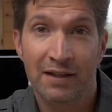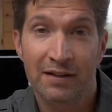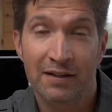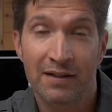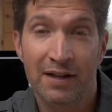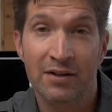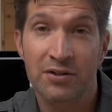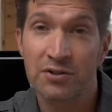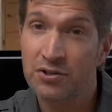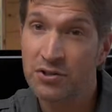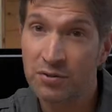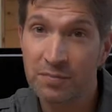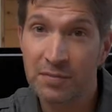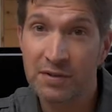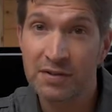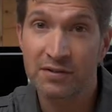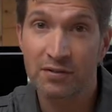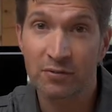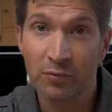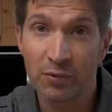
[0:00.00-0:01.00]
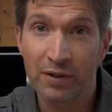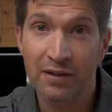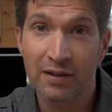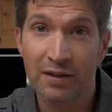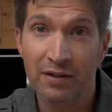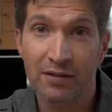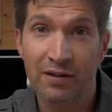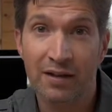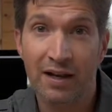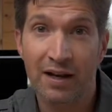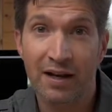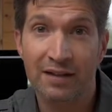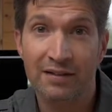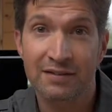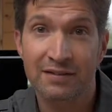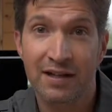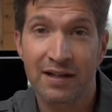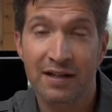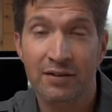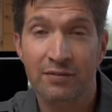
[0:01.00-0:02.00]
Now, did you miss the window to get out
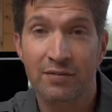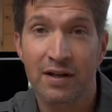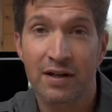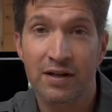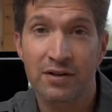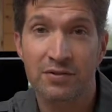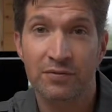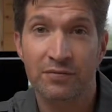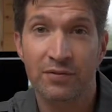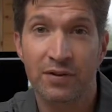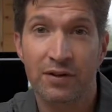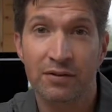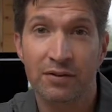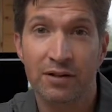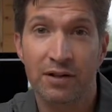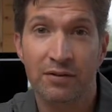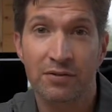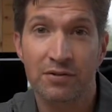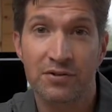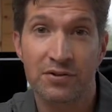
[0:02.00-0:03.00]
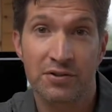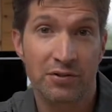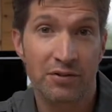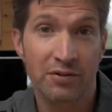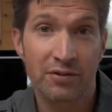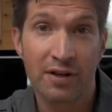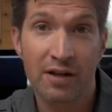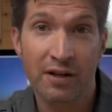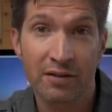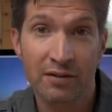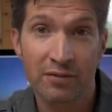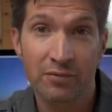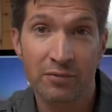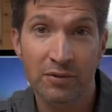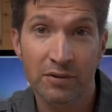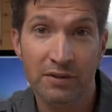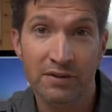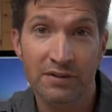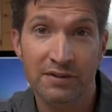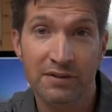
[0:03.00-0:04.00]
and take advantage of fall colors in your neck of the
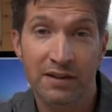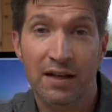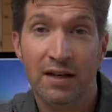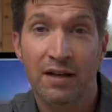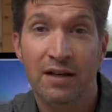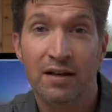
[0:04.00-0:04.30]
woods?